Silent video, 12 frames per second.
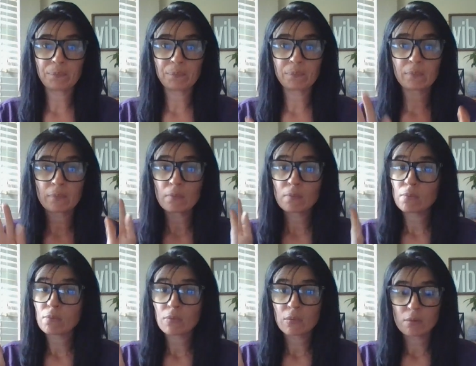
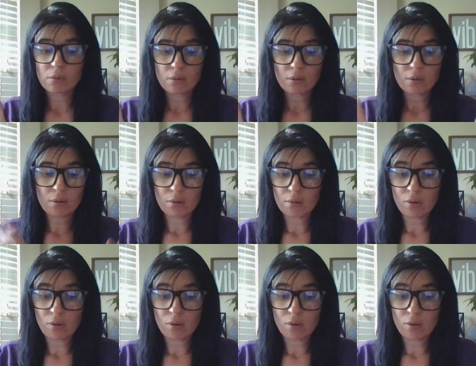Nobody speaks.